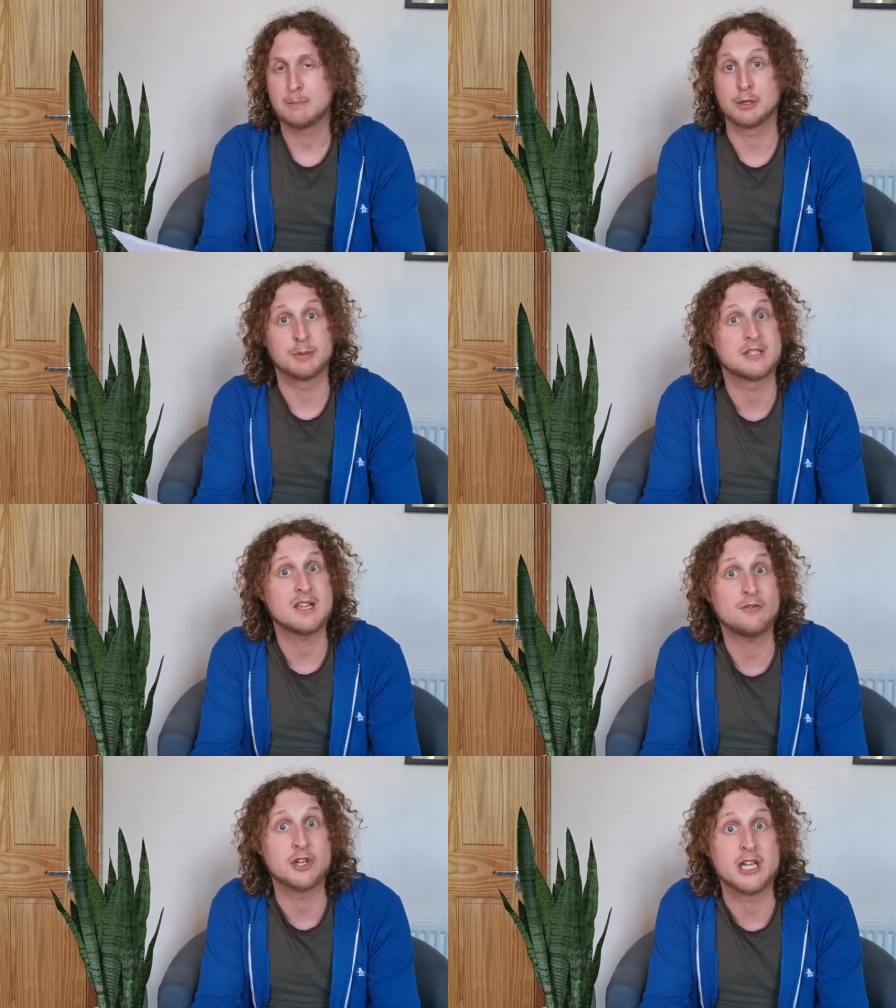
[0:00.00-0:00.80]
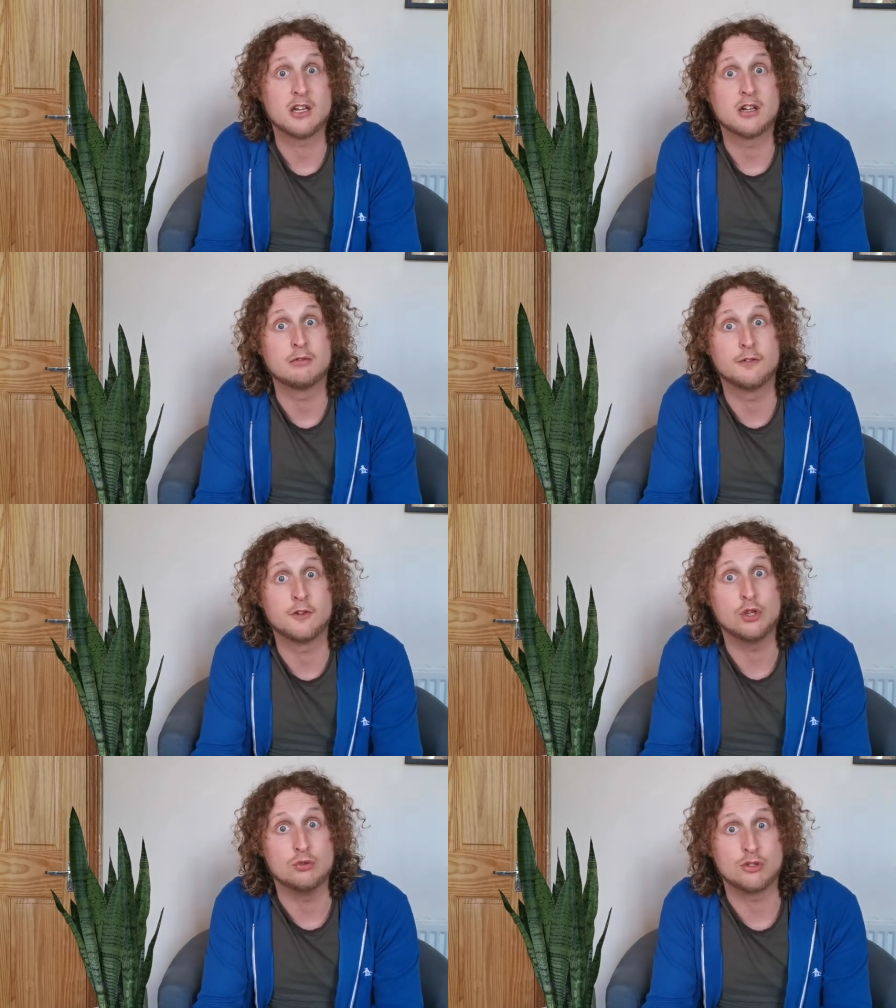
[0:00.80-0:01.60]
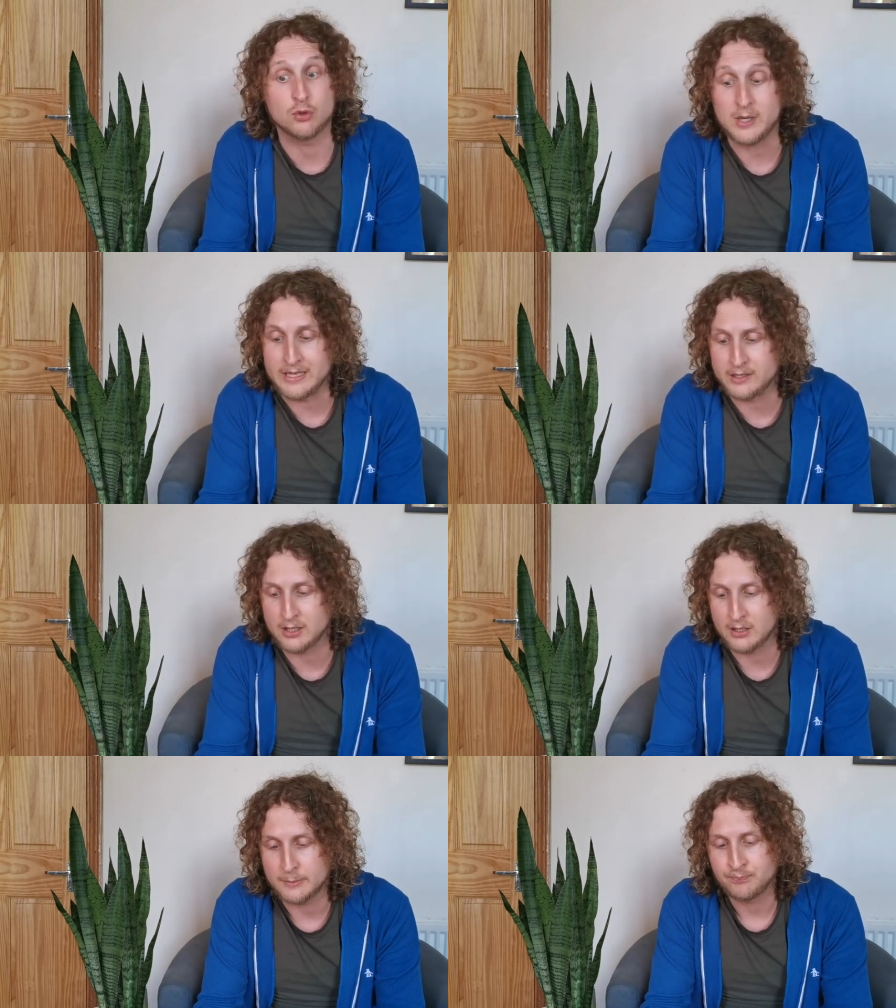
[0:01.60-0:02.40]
but Persephone refused to eat.